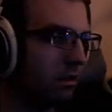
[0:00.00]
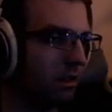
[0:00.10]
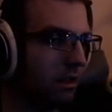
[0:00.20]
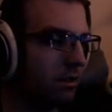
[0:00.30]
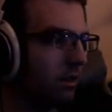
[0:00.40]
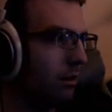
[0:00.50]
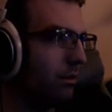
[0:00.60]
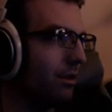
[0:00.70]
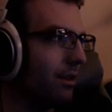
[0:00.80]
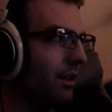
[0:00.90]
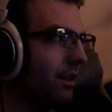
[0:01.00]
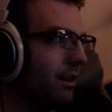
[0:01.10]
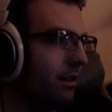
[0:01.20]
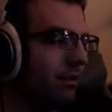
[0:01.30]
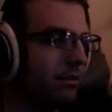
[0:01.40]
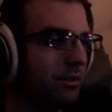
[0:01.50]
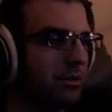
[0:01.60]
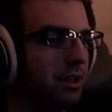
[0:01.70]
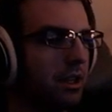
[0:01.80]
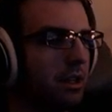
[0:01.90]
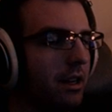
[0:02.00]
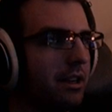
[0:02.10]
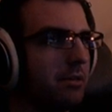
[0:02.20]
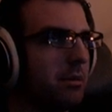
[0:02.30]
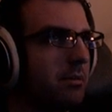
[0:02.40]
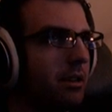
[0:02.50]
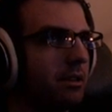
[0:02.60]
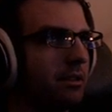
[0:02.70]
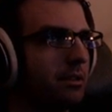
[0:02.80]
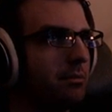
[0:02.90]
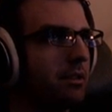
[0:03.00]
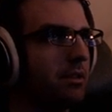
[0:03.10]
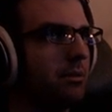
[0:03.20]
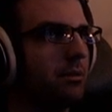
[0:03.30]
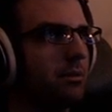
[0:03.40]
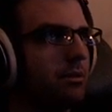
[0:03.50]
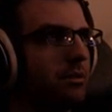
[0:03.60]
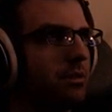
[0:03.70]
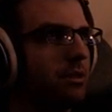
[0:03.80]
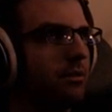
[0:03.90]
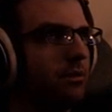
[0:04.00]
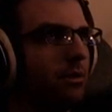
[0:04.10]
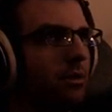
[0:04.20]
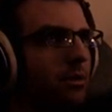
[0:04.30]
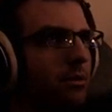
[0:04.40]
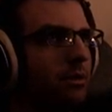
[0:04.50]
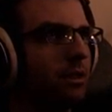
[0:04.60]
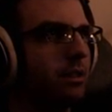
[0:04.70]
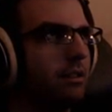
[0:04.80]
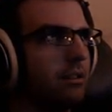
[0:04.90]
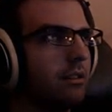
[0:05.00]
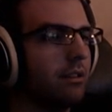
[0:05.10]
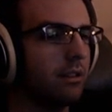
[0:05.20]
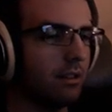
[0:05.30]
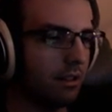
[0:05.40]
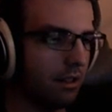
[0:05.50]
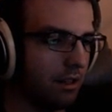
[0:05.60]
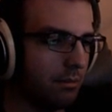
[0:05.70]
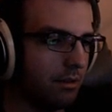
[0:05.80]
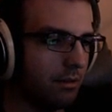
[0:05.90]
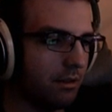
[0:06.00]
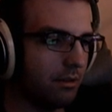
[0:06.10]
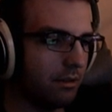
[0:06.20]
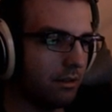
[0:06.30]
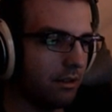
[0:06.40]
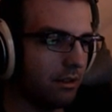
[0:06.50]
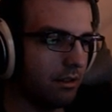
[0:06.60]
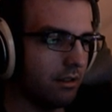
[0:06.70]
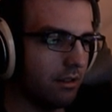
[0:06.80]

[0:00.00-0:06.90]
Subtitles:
That's all blur, yeah. 3, I can remember because of the Dementors and shit. 4 was like the Goblet one, wasn't it?